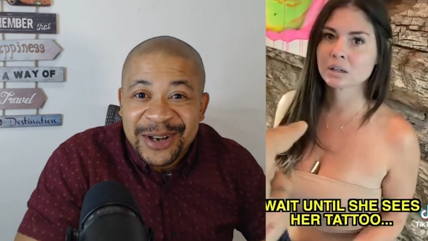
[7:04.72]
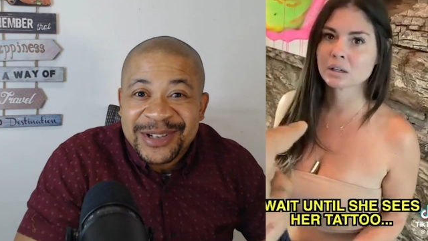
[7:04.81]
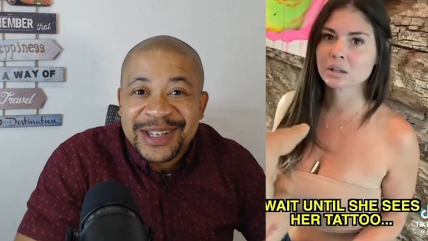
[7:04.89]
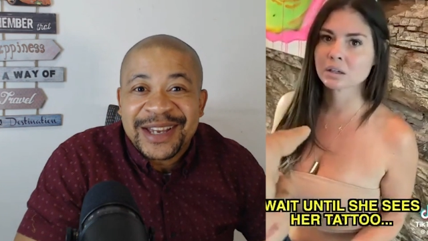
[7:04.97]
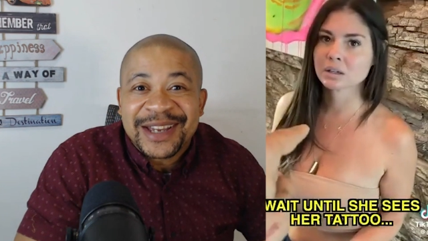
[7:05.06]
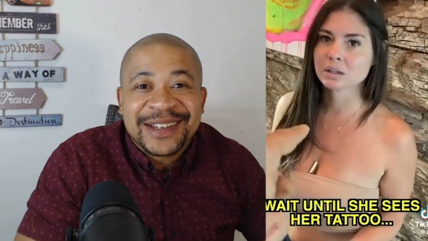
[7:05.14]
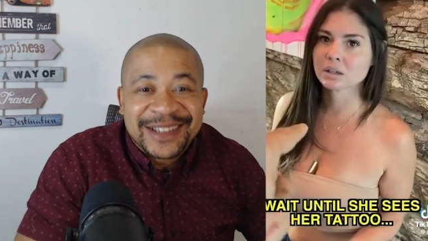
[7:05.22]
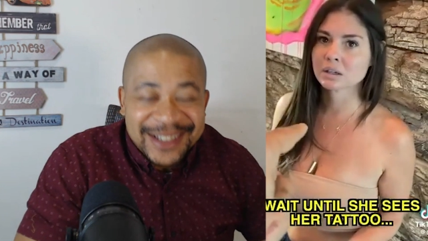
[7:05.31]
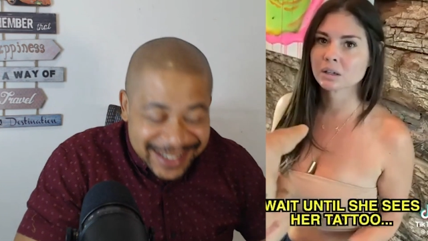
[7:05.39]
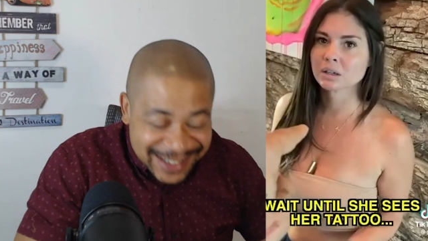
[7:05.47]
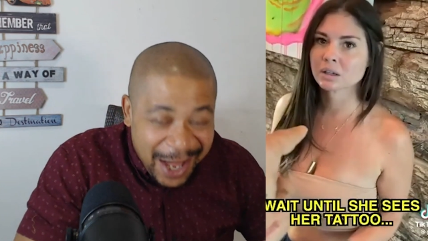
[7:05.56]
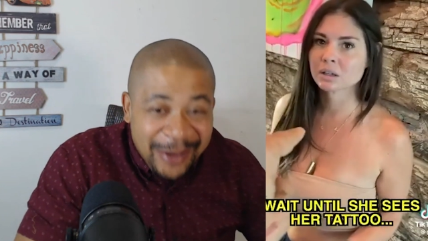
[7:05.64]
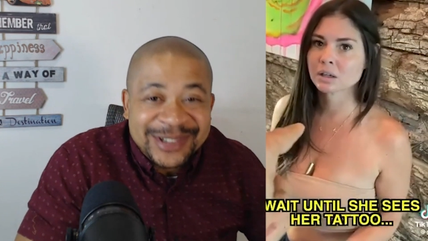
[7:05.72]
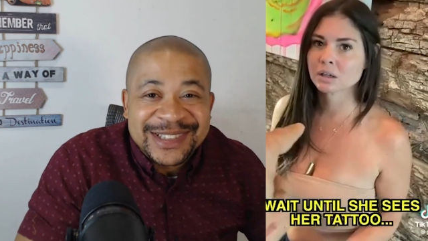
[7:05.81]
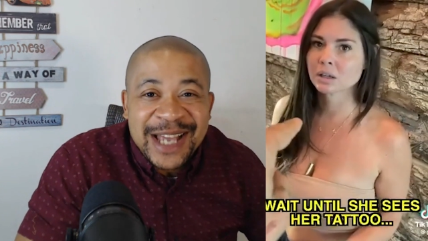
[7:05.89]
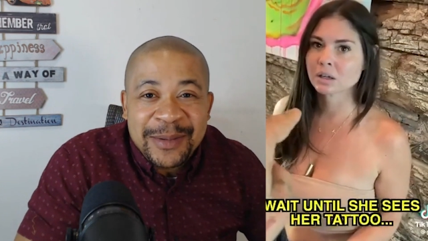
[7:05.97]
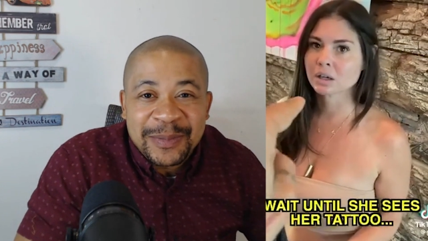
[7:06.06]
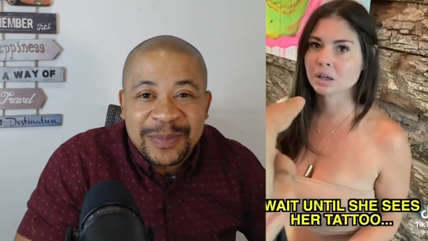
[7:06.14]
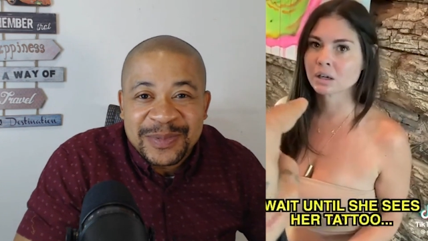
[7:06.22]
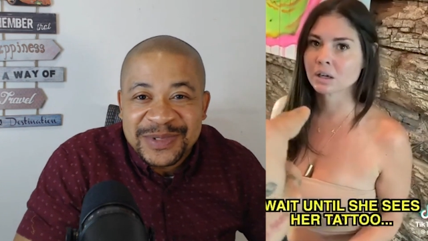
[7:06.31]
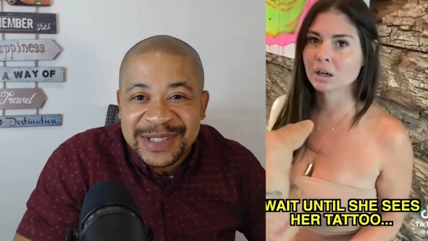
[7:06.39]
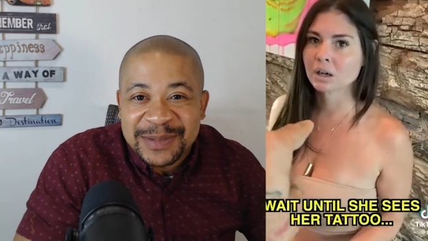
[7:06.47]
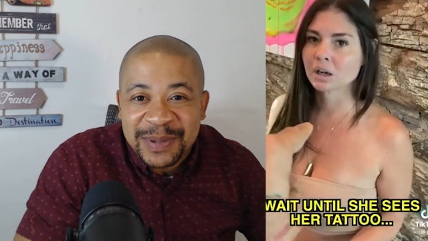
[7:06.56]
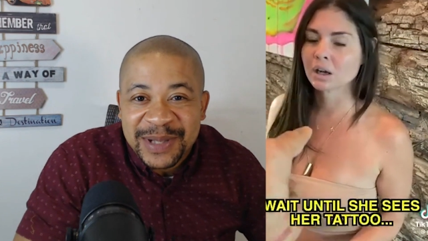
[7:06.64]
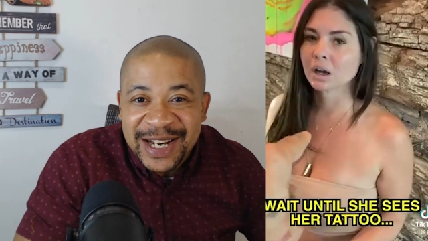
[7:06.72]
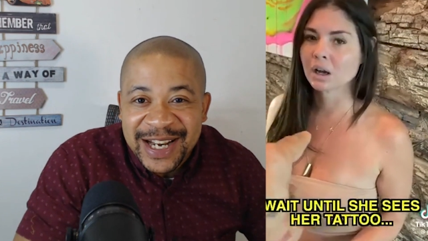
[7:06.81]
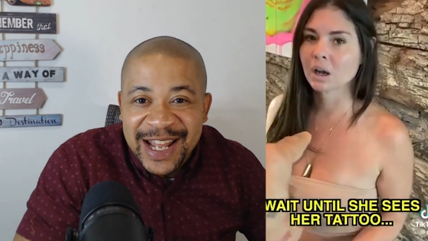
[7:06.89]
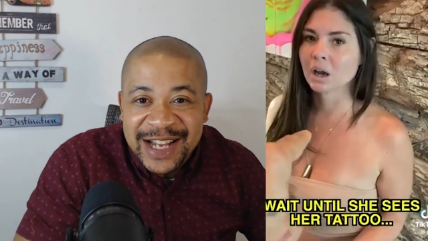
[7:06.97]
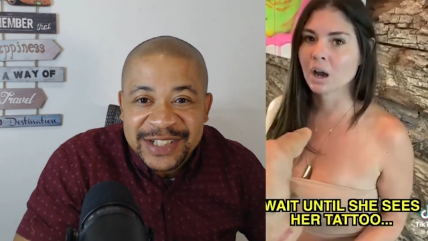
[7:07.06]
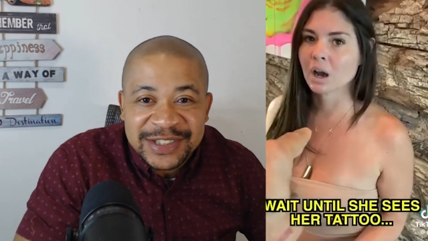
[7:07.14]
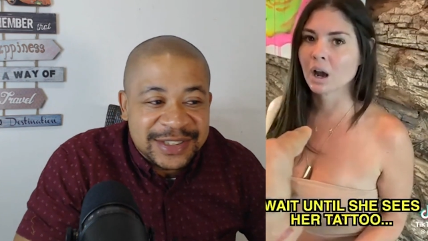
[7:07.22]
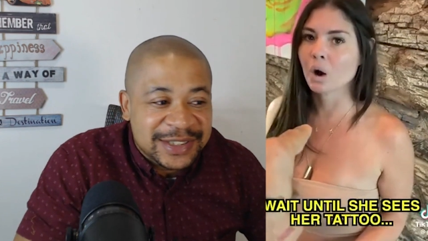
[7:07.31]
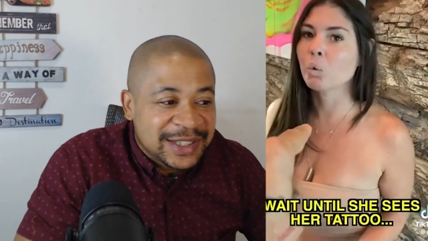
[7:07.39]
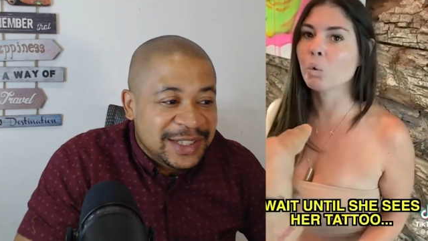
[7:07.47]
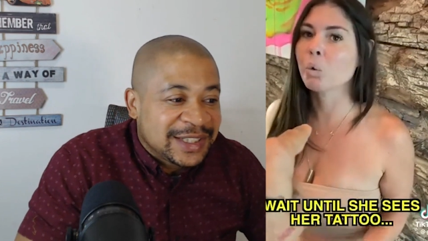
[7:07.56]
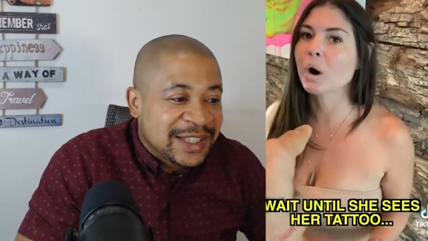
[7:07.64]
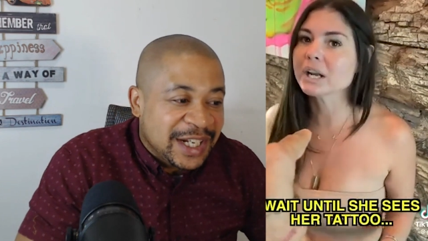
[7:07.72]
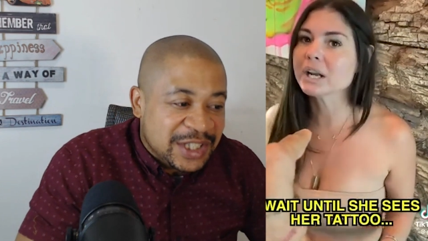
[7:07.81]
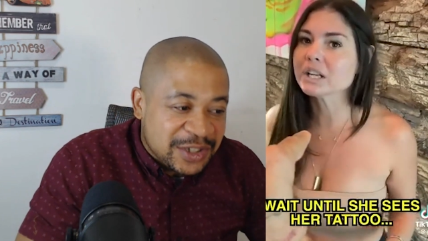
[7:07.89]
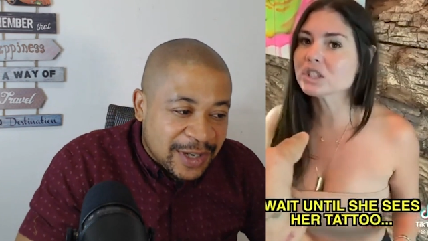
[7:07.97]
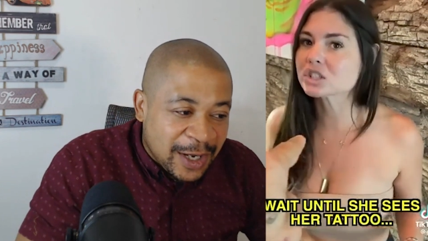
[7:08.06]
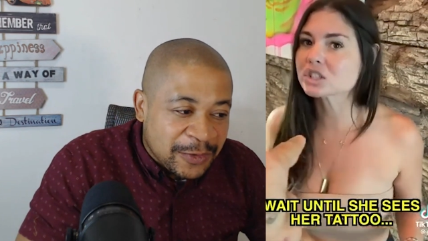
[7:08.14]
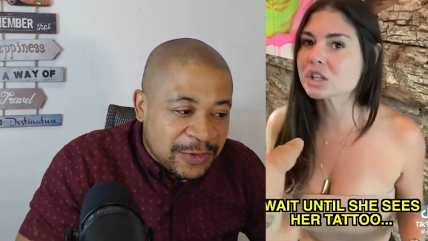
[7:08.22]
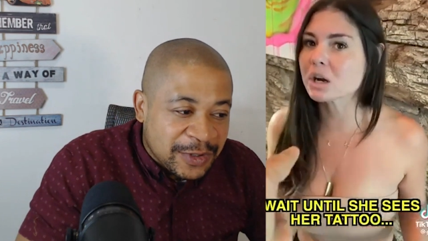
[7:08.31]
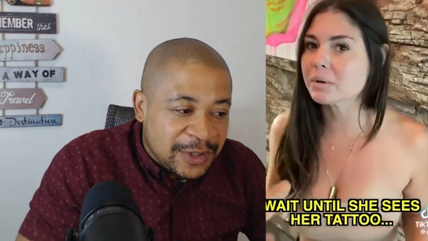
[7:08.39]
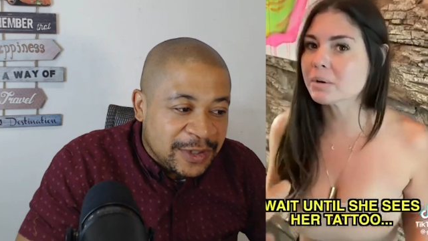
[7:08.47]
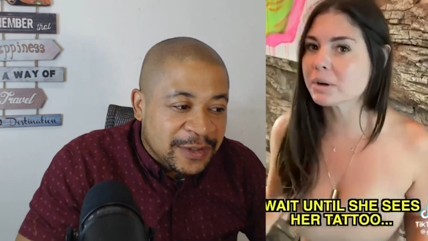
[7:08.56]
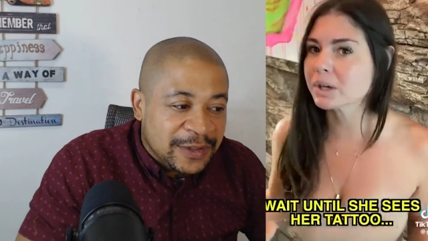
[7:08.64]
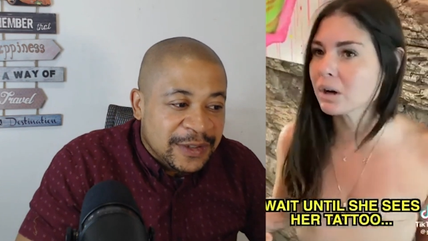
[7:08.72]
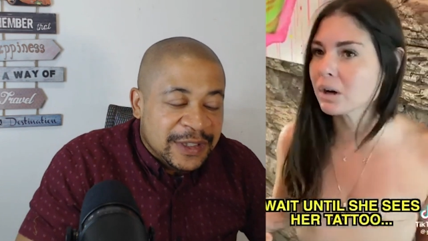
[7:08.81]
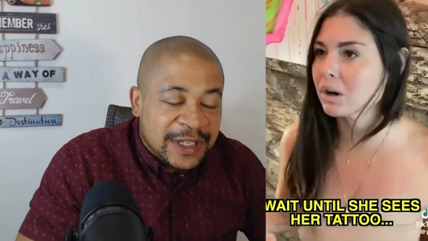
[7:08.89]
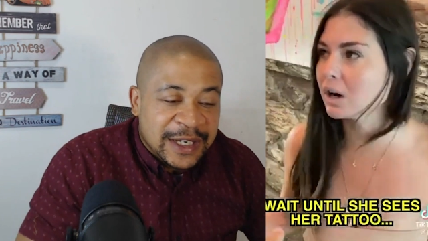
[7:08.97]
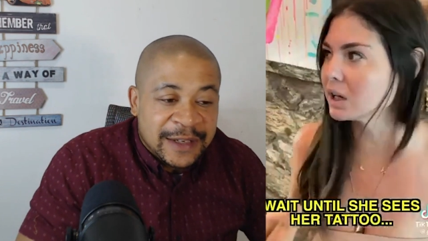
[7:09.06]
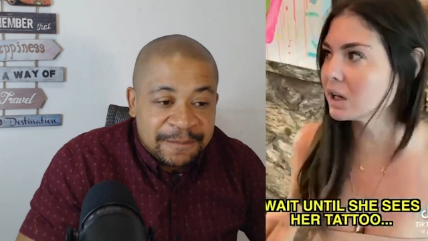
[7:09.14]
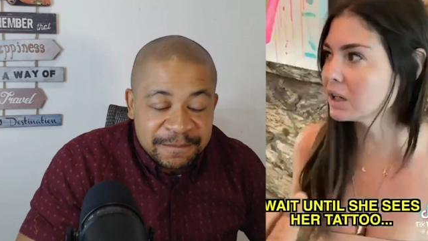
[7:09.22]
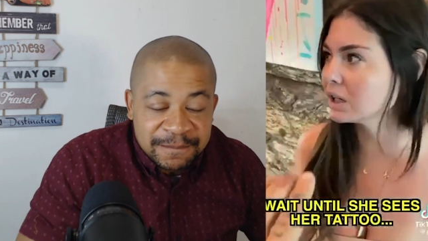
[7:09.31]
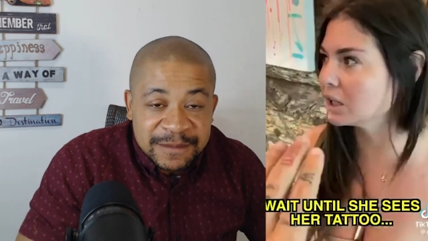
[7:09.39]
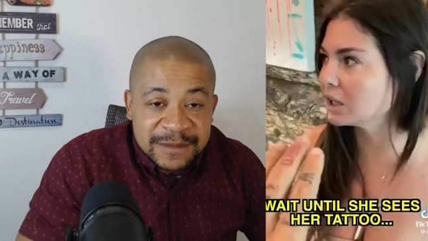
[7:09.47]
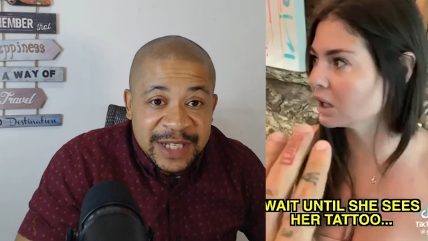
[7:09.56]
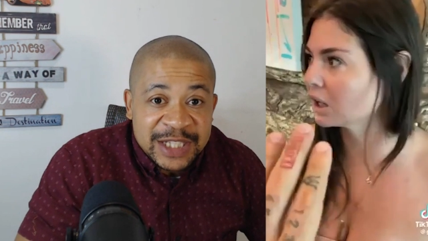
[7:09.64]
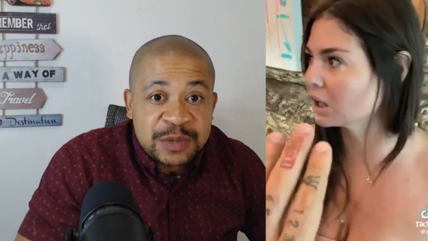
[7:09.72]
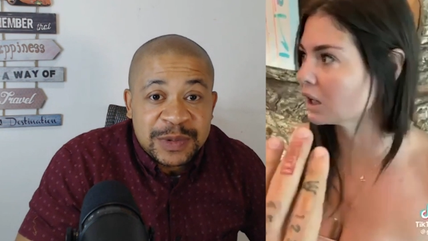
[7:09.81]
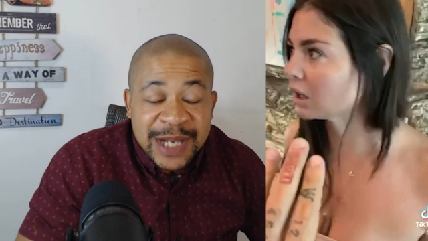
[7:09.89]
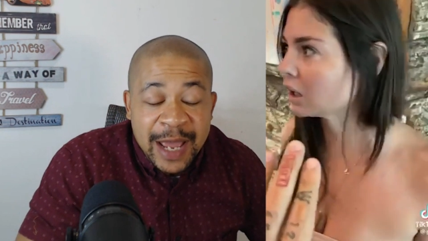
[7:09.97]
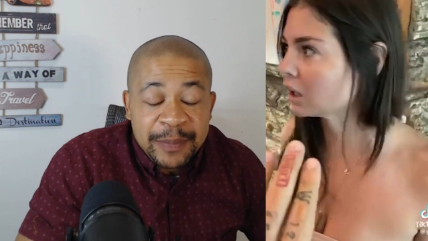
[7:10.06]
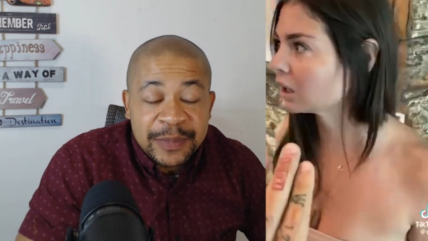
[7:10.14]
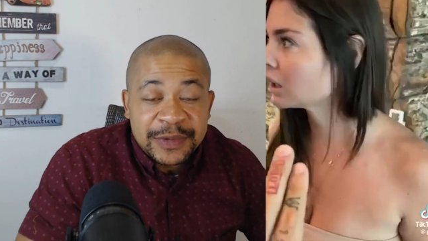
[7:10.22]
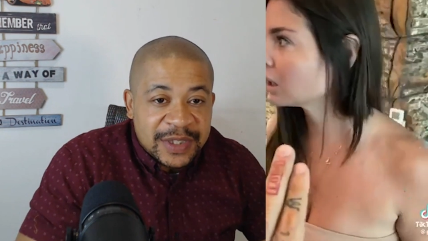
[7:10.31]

Speaker 1: like, okay, now it's time to set the plan in action, catch her out there, and that's what happened.